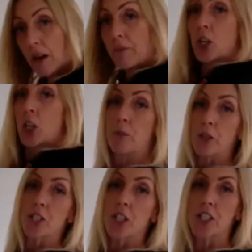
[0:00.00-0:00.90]
I'm now in a good
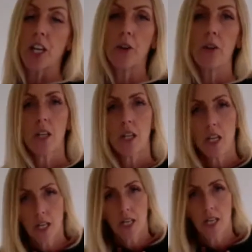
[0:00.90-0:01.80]
posture. So
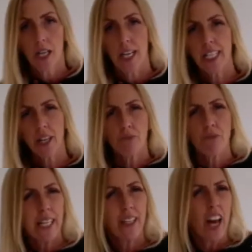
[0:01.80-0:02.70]
is it
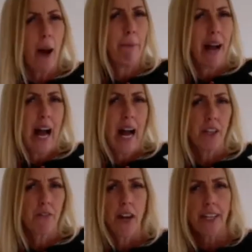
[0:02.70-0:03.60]
really that bad
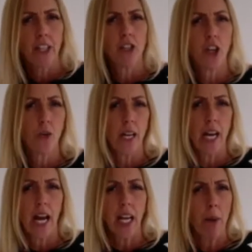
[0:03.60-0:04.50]
if I can do it
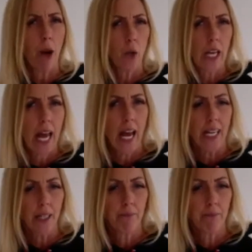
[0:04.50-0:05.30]
and I'm okay?